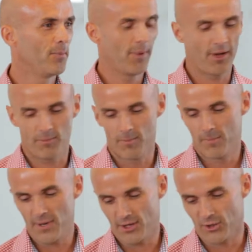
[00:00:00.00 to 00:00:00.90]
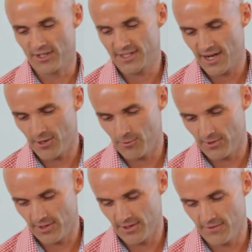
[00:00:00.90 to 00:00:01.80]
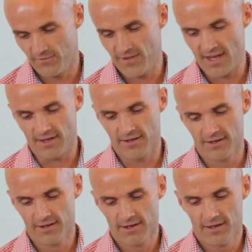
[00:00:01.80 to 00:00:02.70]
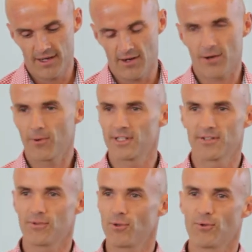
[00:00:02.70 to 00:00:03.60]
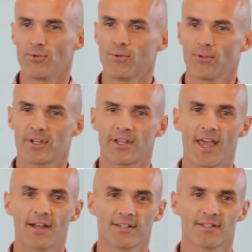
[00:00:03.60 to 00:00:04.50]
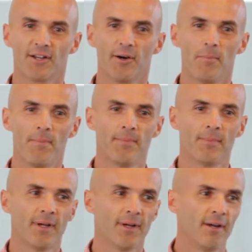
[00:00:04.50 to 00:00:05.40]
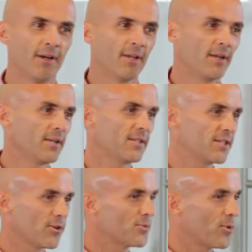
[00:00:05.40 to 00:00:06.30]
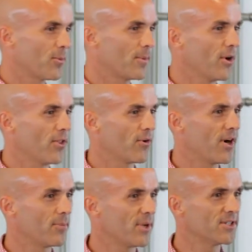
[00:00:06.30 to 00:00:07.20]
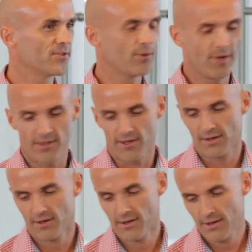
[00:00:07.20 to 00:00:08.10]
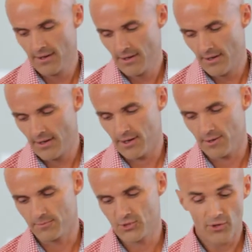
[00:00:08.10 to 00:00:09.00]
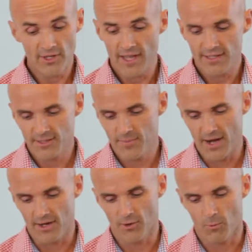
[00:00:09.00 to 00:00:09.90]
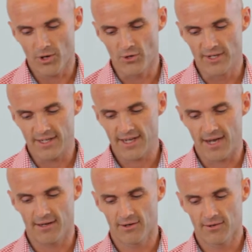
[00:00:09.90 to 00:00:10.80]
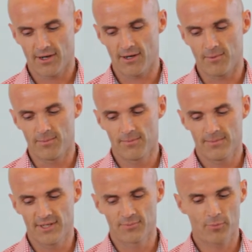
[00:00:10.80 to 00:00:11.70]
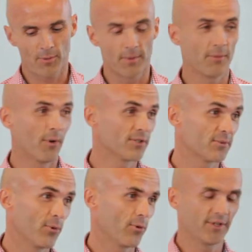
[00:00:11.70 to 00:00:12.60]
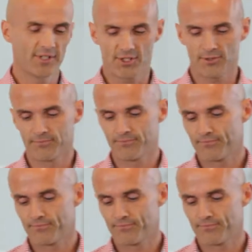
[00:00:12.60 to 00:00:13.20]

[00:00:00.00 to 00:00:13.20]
um, be a good dictator within Vend. And likewise, if you think accounting's dumb, Xero is probably not the right place for you either. Um, so that, that does matter. You know, what you dictate um, is probably the most important decision.